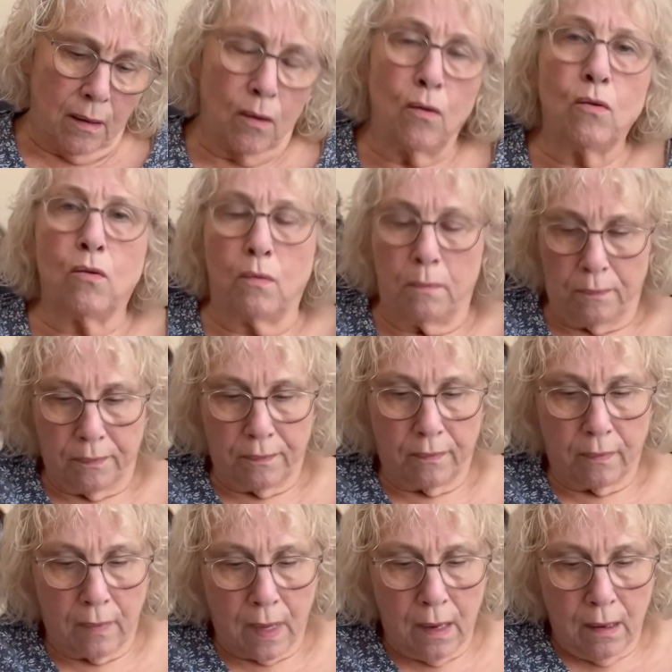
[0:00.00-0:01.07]
Oh,
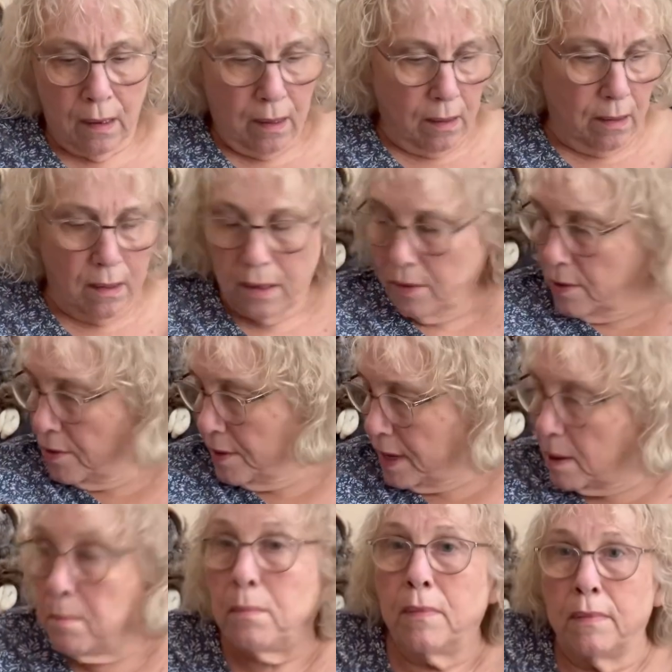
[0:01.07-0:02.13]
another
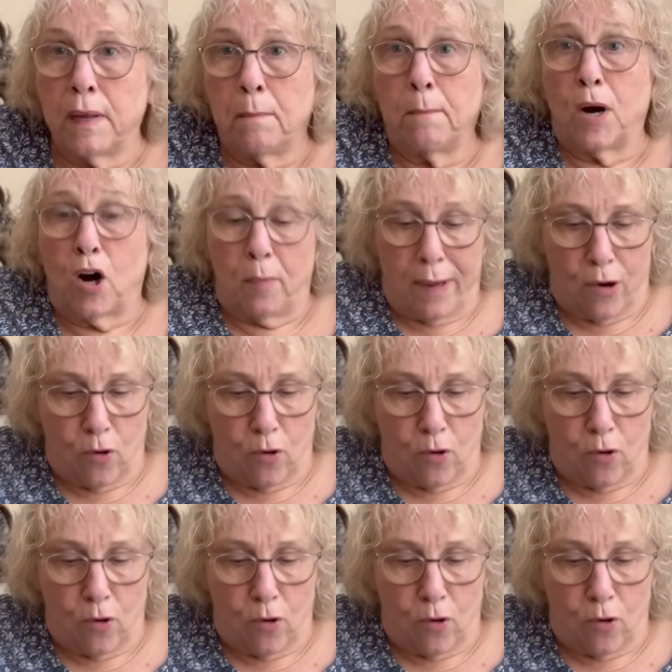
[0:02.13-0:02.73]
thing Bobby